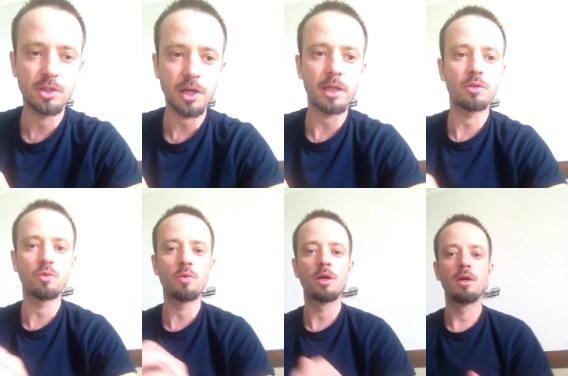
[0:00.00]
try
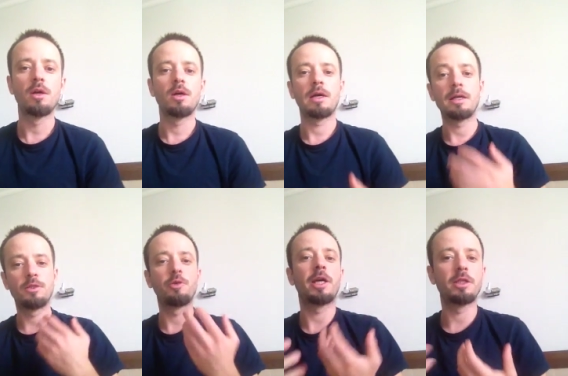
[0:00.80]
to
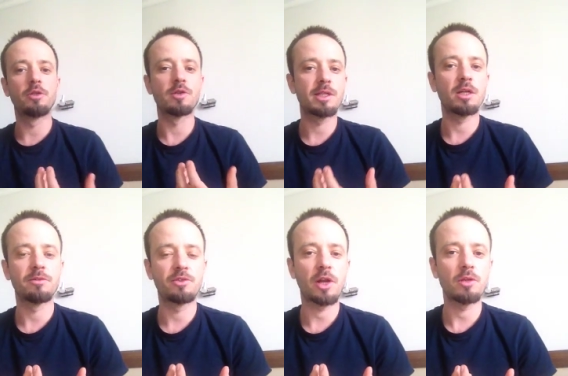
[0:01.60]
educate
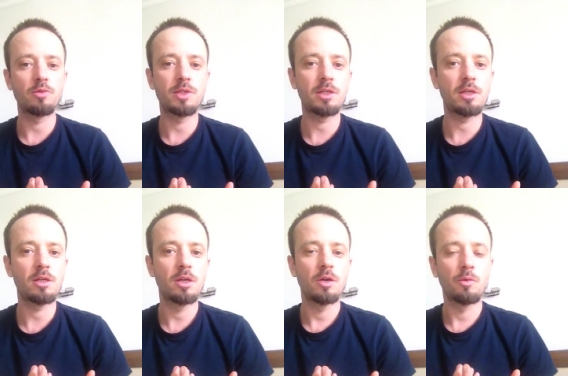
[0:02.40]
yourself try to
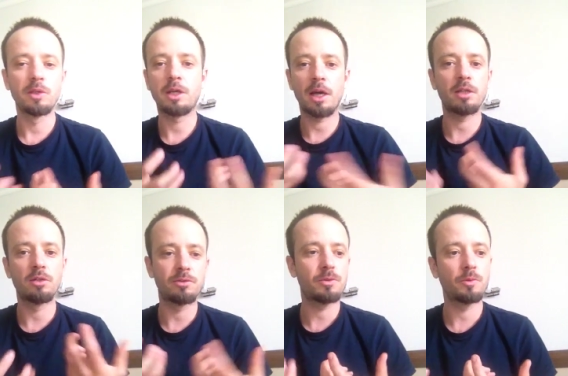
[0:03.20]
see what kind
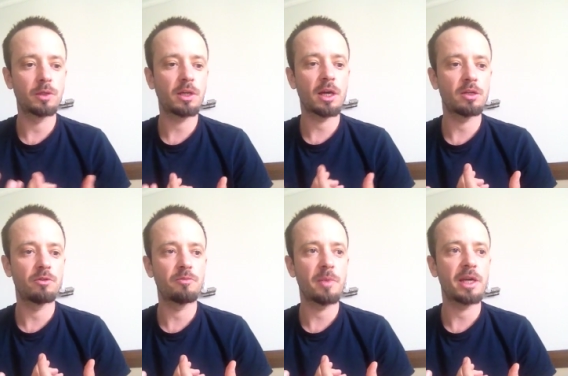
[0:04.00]
of what kind
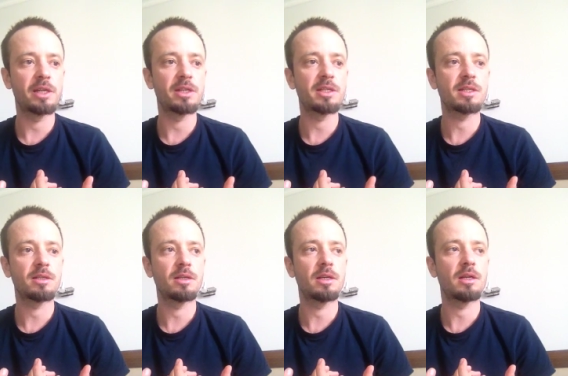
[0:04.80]
of makers
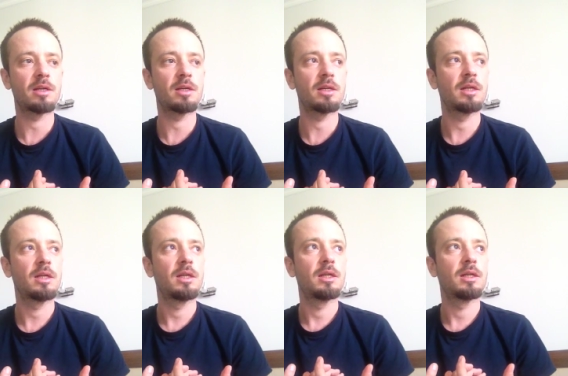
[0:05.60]
uh,
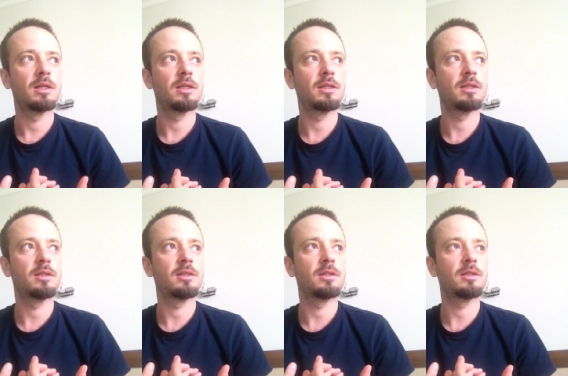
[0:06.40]

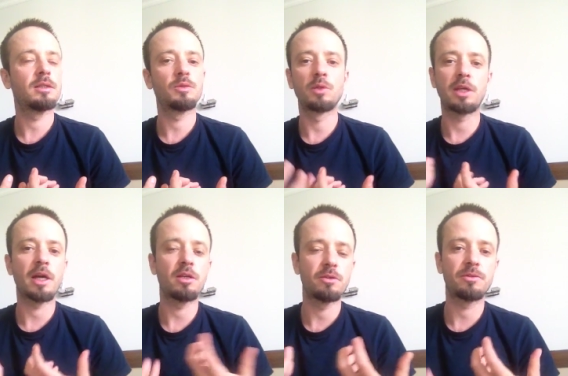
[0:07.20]
uh, and what
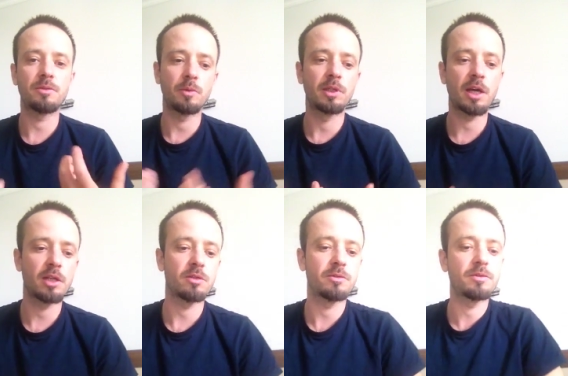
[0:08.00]
kind of what
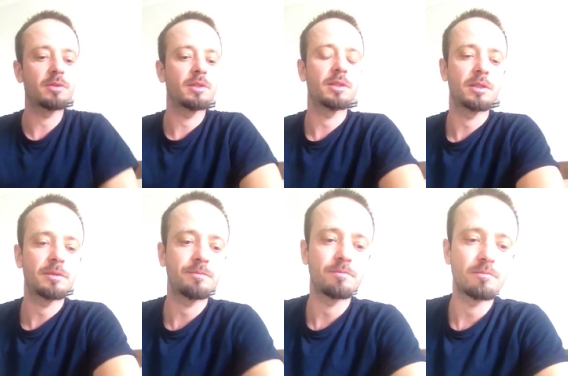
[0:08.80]
kind of um,